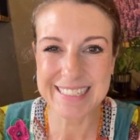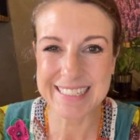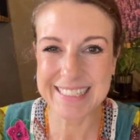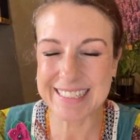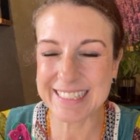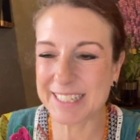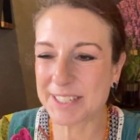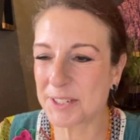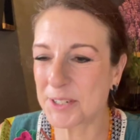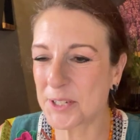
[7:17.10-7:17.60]

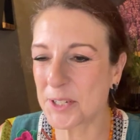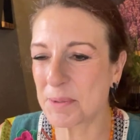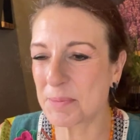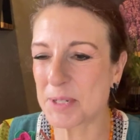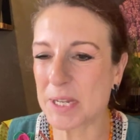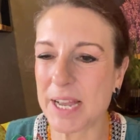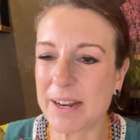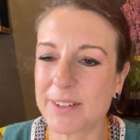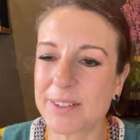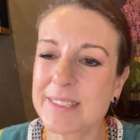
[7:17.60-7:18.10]
the YouTube
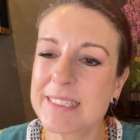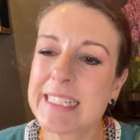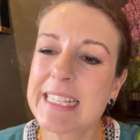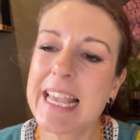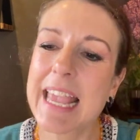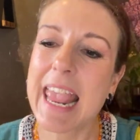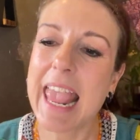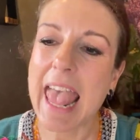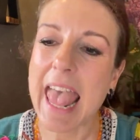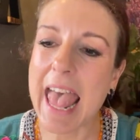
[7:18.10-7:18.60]
channel,
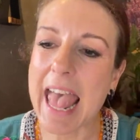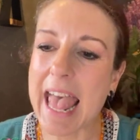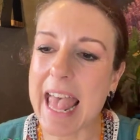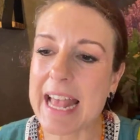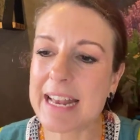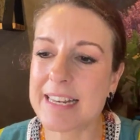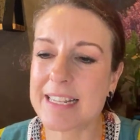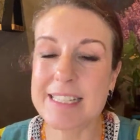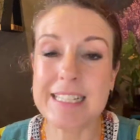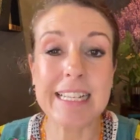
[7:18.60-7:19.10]

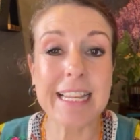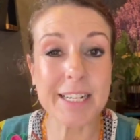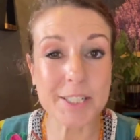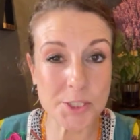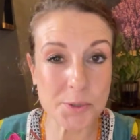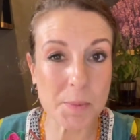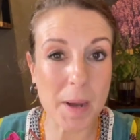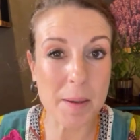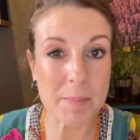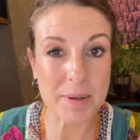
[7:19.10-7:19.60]
and it's linked
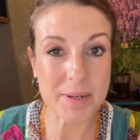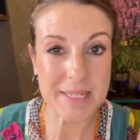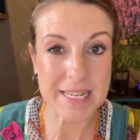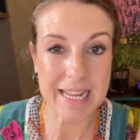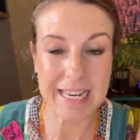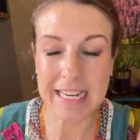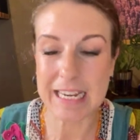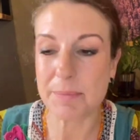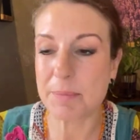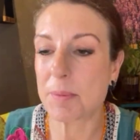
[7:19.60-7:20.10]
to my
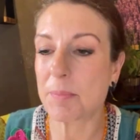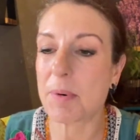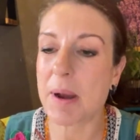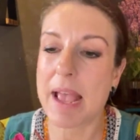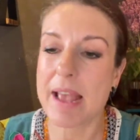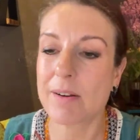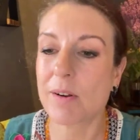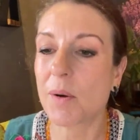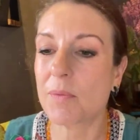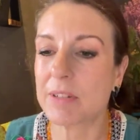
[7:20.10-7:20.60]
Botanicamy
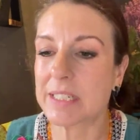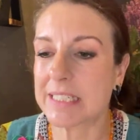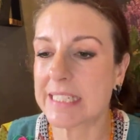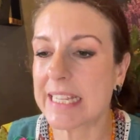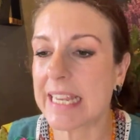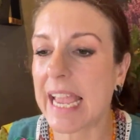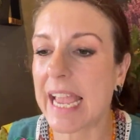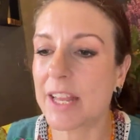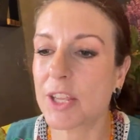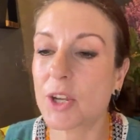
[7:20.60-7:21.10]
brand,
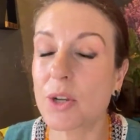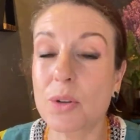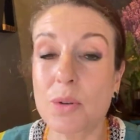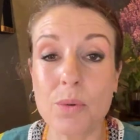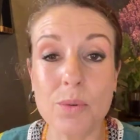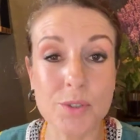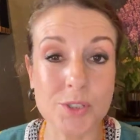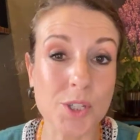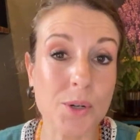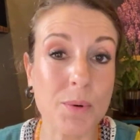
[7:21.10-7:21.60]
obviously, and you can
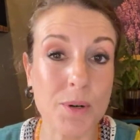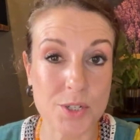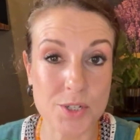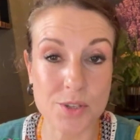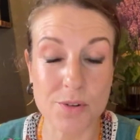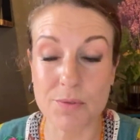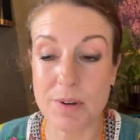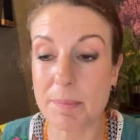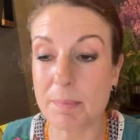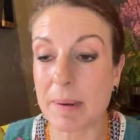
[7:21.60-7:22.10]
also watch
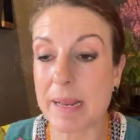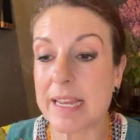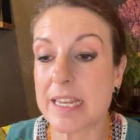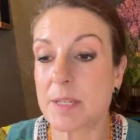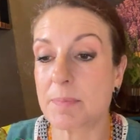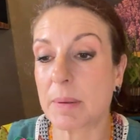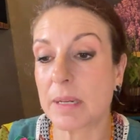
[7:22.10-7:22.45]
the replays,